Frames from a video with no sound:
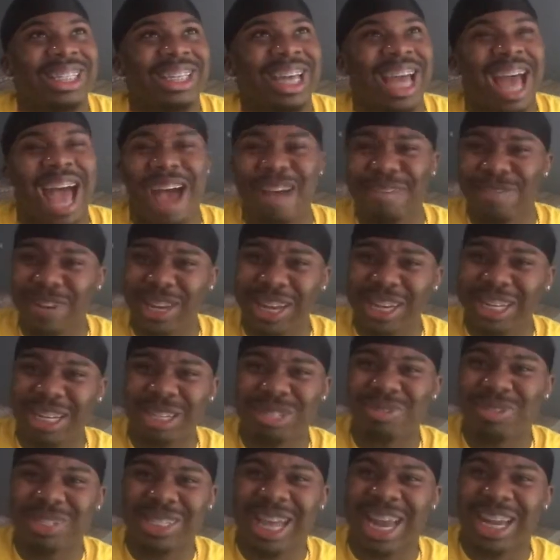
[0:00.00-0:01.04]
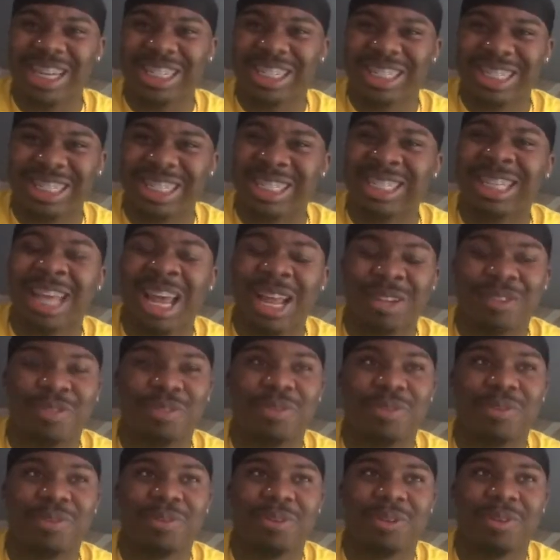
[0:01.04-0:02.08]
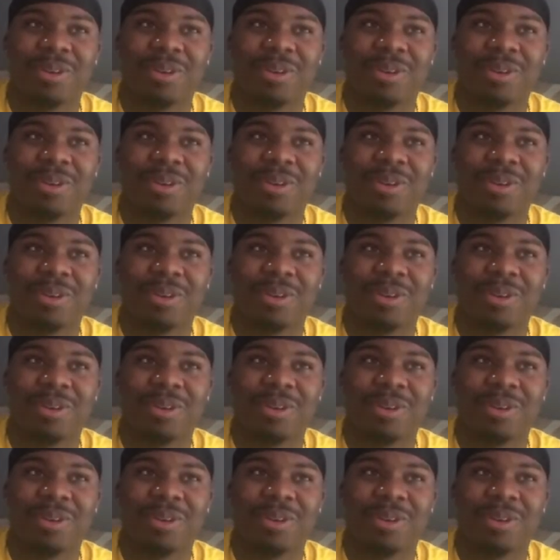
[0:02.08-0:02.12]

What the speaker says: I feel like this was actually successful.